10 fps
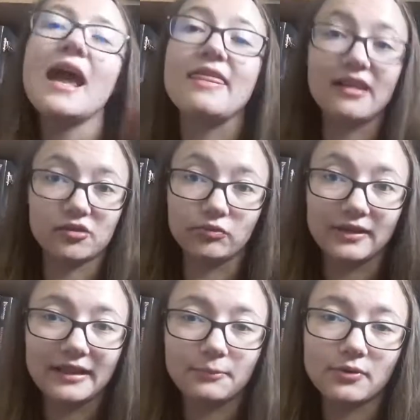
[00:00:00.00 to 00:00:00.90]
And that's
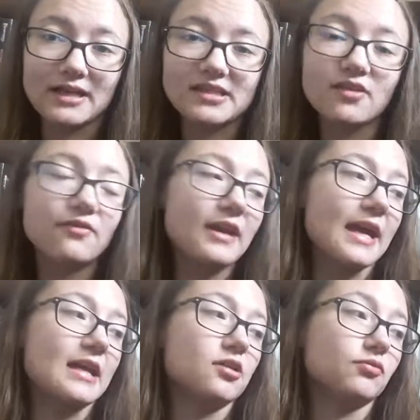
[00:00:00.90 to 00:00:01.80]
really impressive
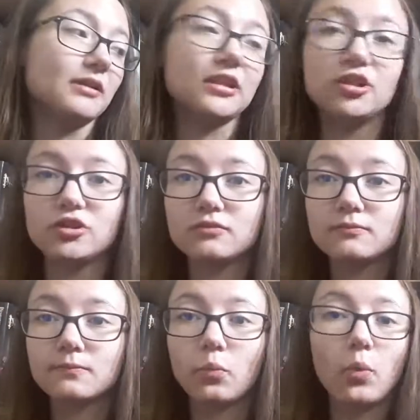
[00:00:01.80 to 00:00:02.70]
and really
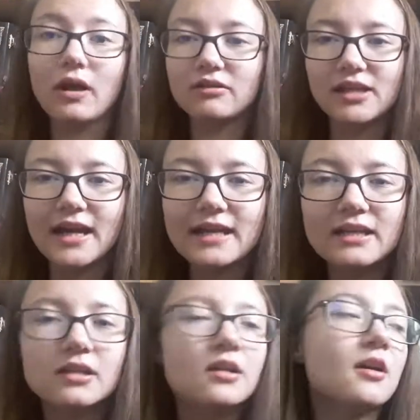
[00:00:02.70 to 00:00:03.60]
well done,
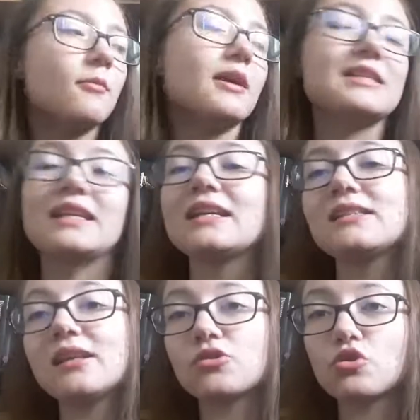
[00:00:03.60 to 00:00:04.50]
because it is
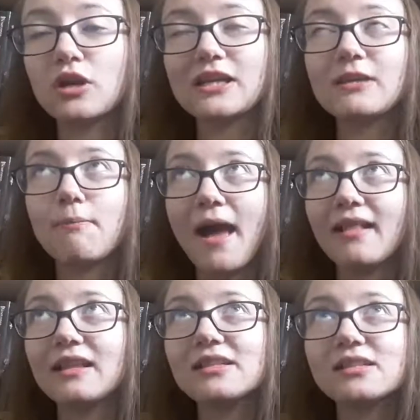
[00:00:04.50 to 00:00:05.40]
a tricky
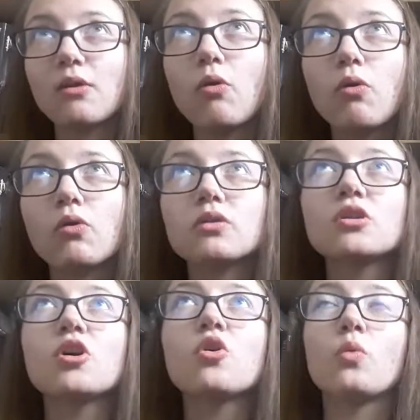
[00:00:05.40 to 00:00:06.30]
balance to hold
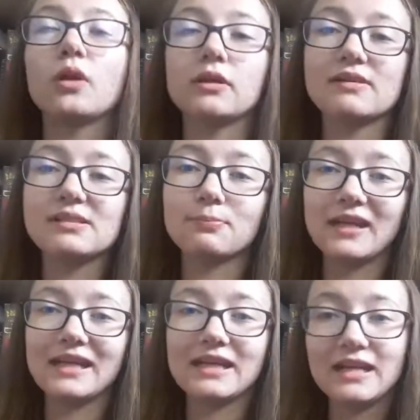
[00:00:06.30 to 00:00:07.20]
where you
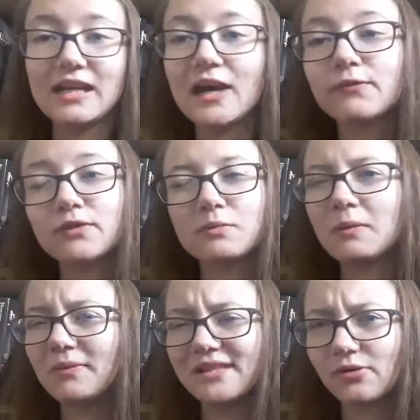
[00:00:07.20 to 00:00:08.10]
explain it enough for the
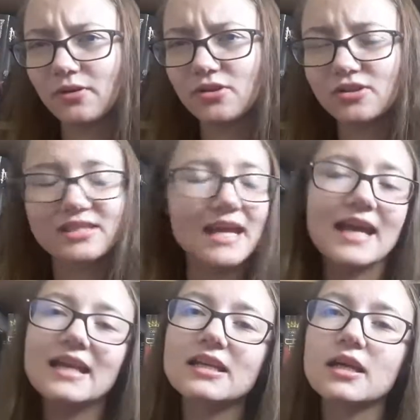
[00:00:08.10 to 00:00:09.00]
people that don't
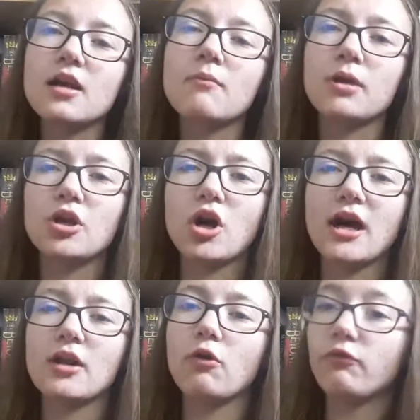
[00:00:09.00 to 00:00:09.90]
understand, but
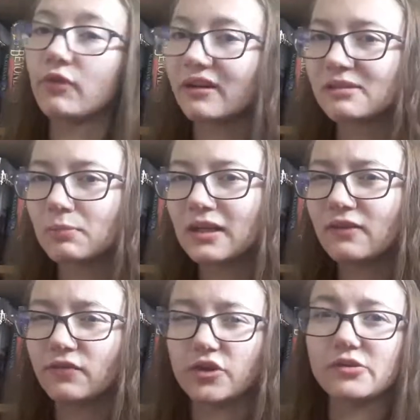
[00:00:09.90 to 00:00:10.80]
not over-explain
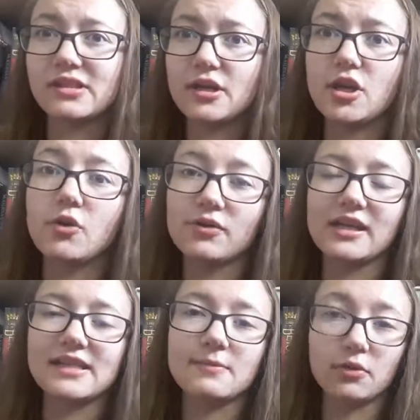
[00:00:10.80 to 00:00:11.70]
it for those that know
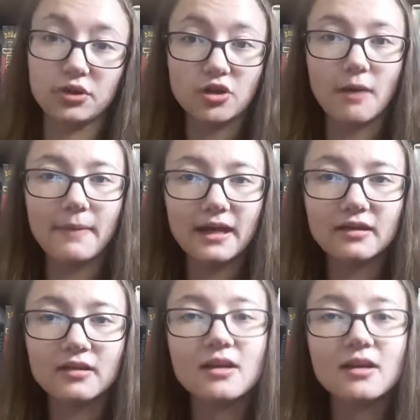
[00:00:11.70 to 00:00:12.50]
things about the topic.